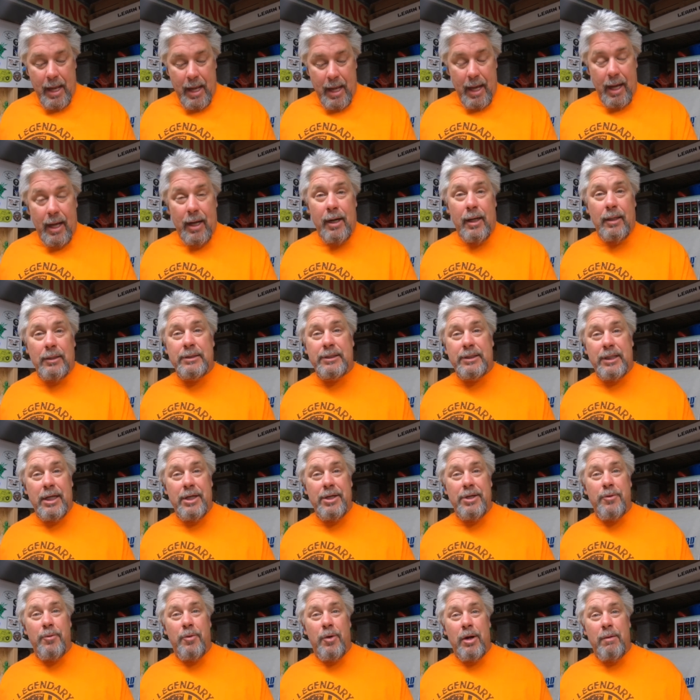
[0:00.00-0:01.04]
and I'll send
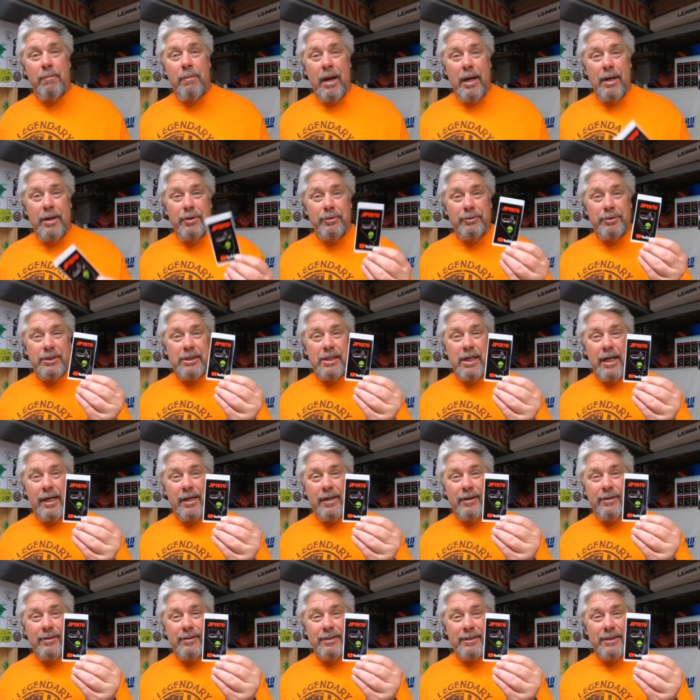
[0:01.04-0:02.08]
you one of my new
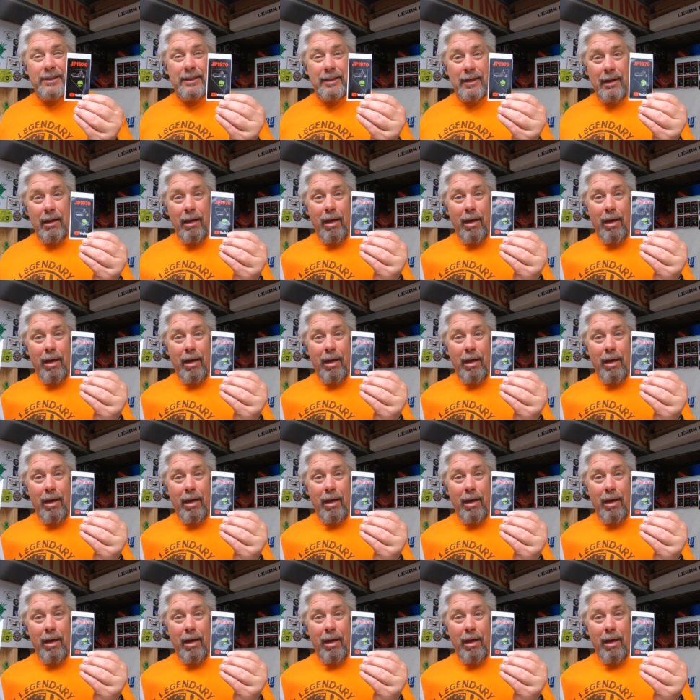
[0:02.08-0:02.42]
stickers.